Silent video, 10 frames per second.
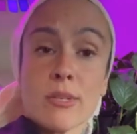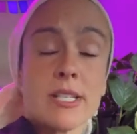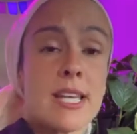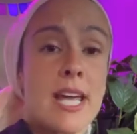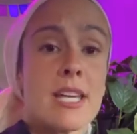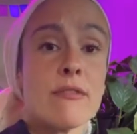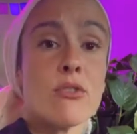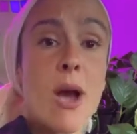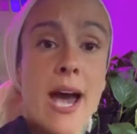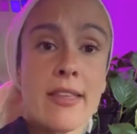Because hey, if
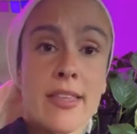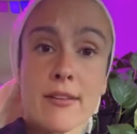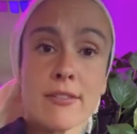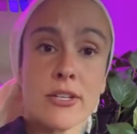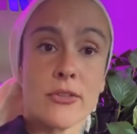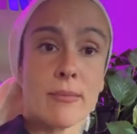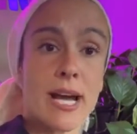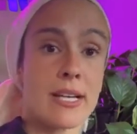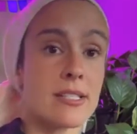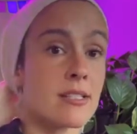you had that fear in the
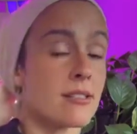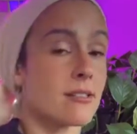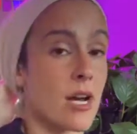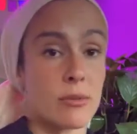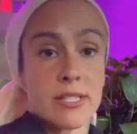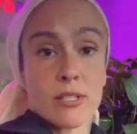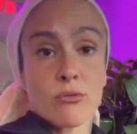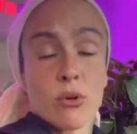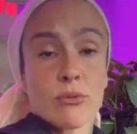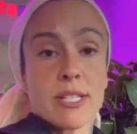past, that was there
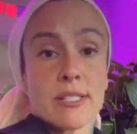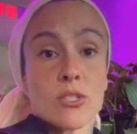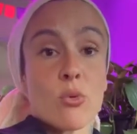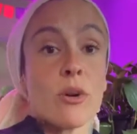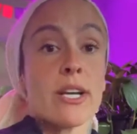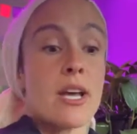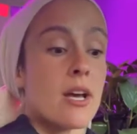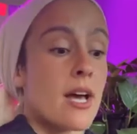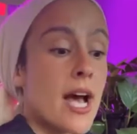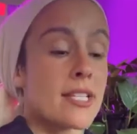for a reason. So what
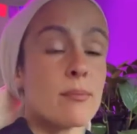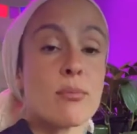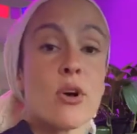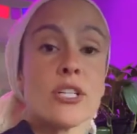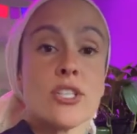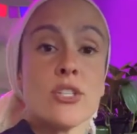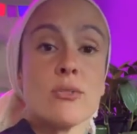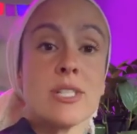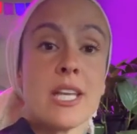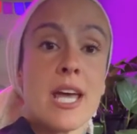has it brought to
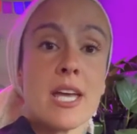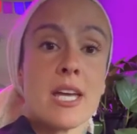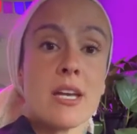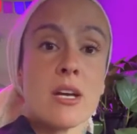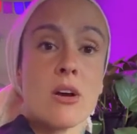you today?